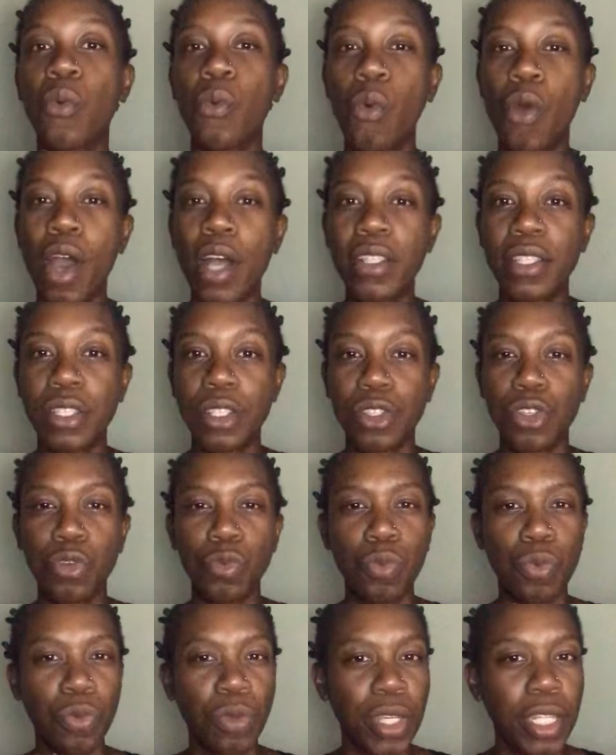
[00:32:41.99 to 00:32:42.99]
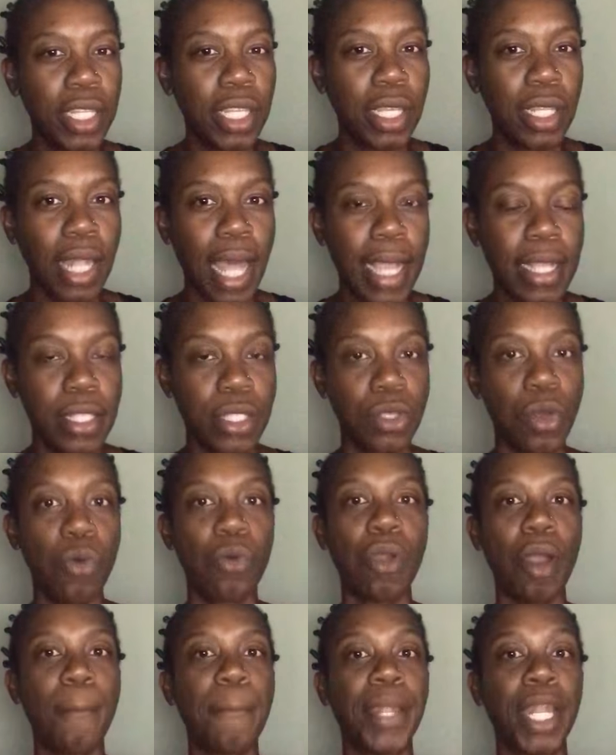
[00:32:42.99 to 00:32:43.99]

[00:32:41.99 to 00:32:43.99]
wants to really like soak up